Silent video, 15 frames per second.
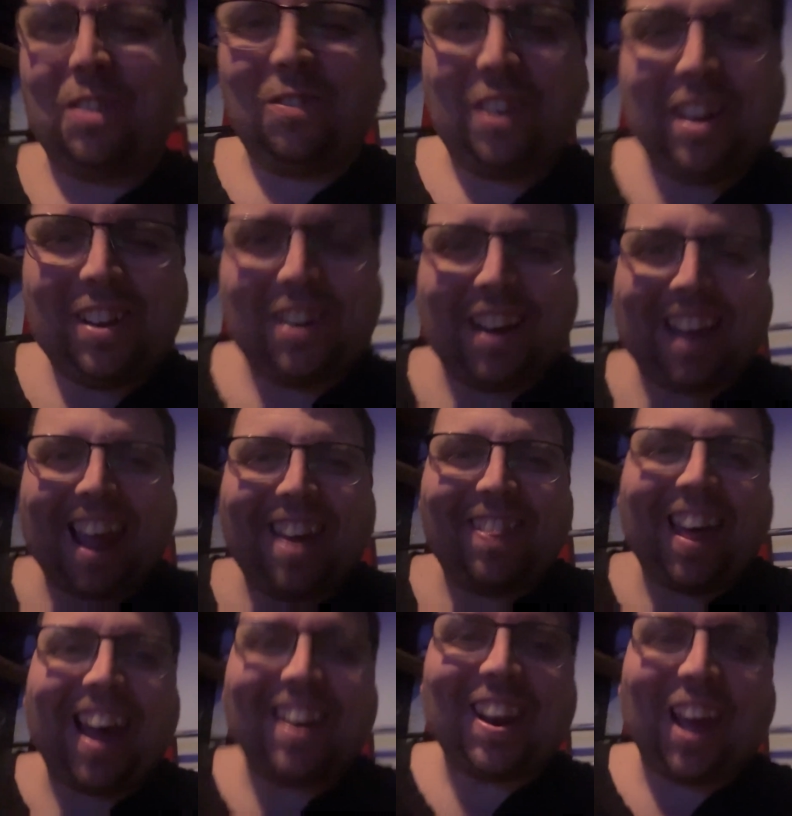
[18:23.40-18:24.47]
did I get
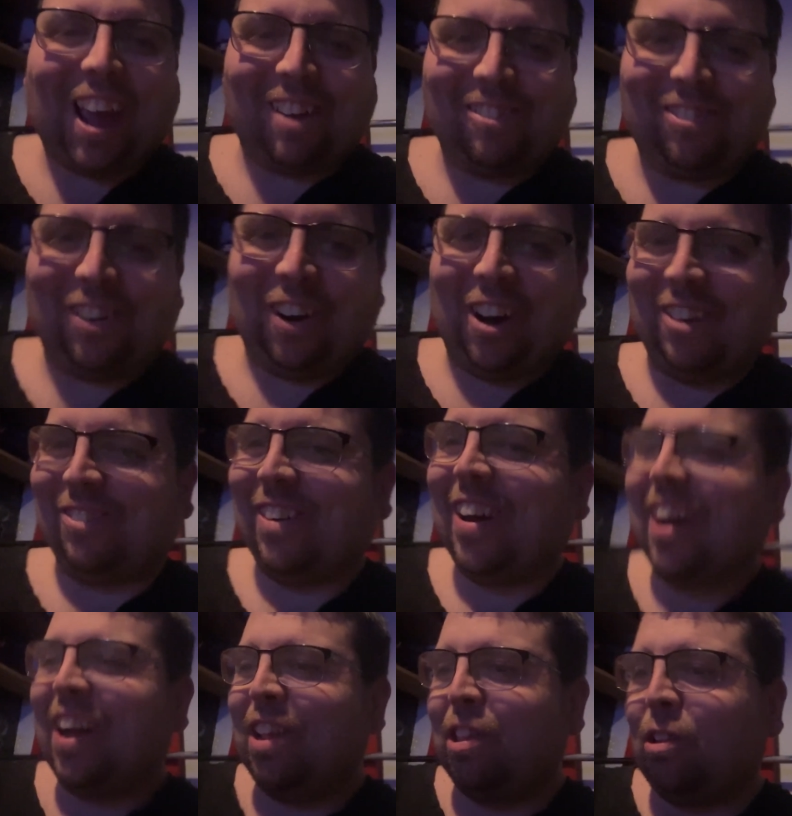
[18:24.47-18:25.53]
that name from?
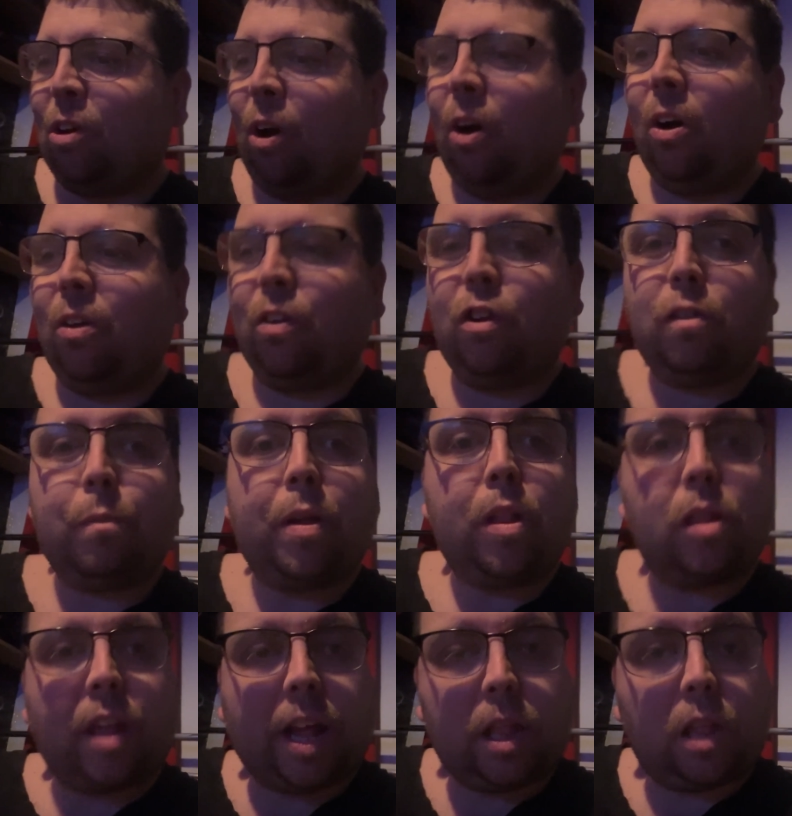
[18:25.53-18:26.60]
Scott, who's been
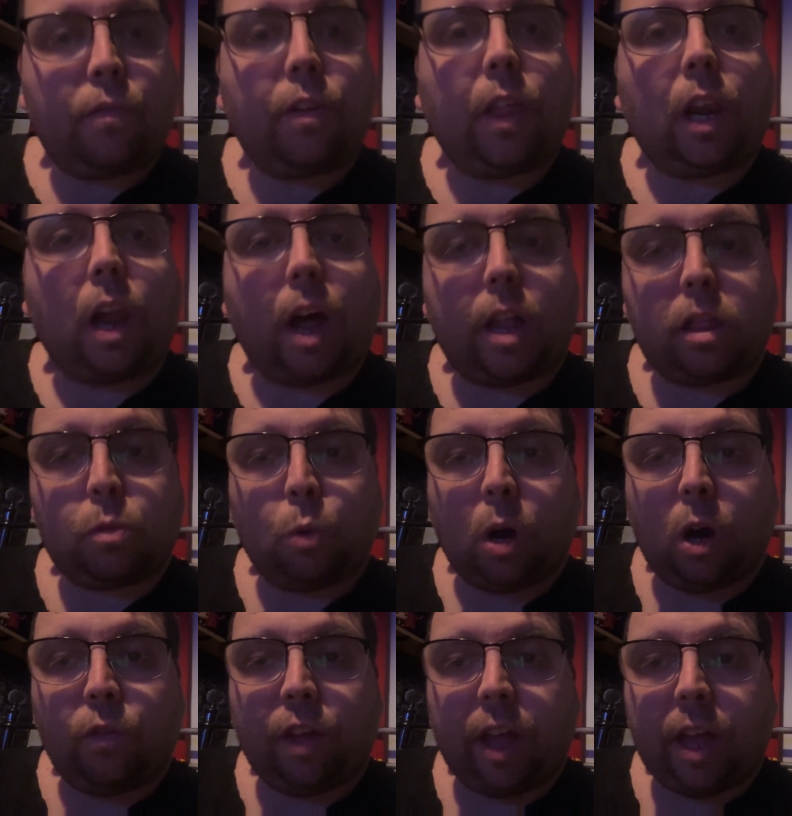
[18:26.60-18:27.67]
Santa for the last
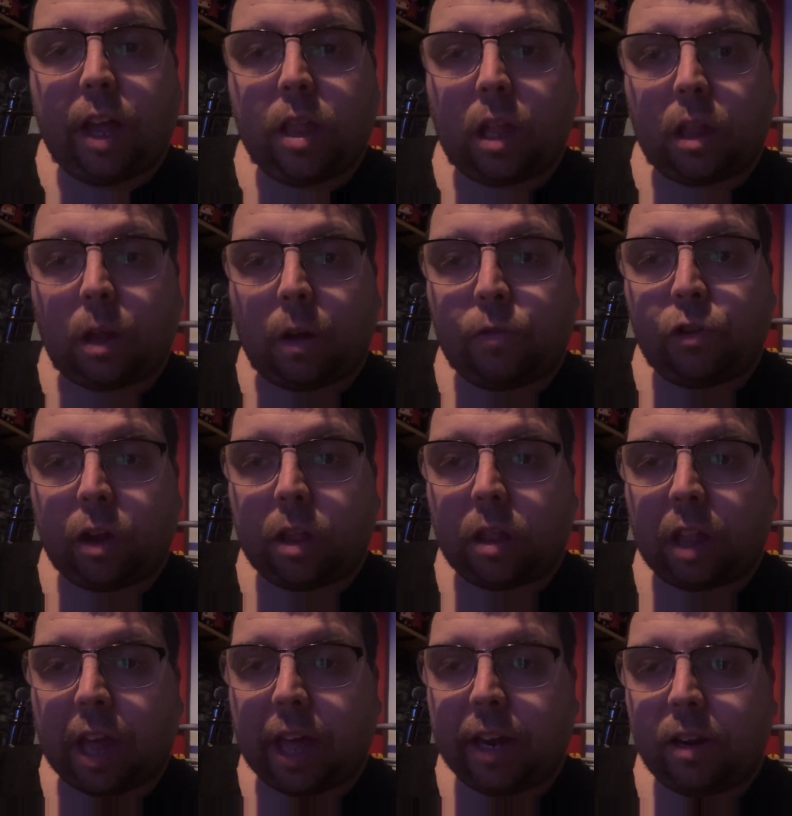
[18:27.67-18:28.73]
12 years, as I've just
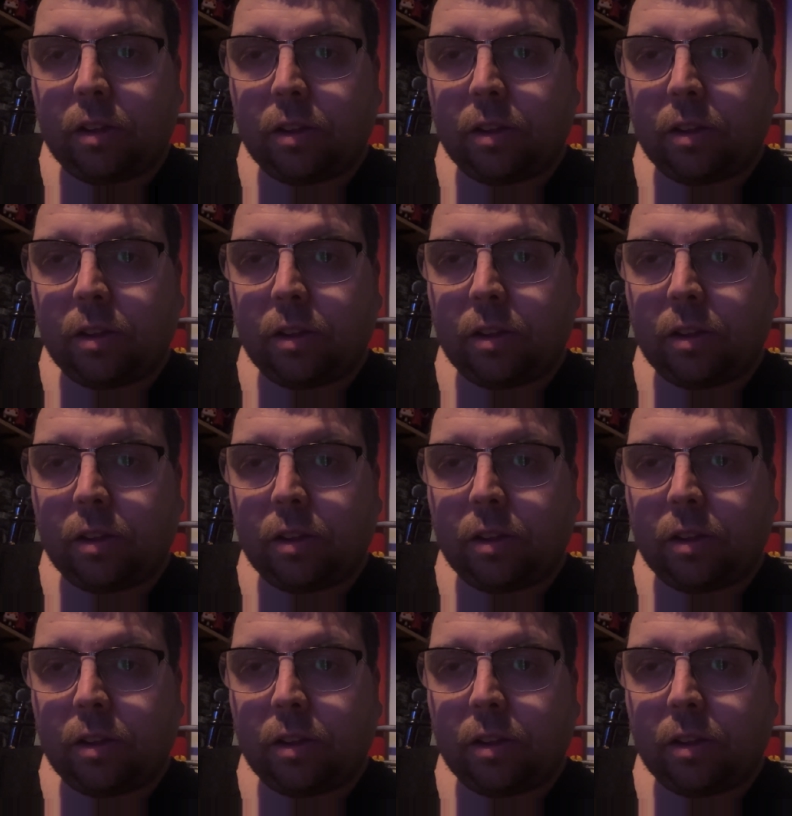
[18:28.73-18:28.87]
said,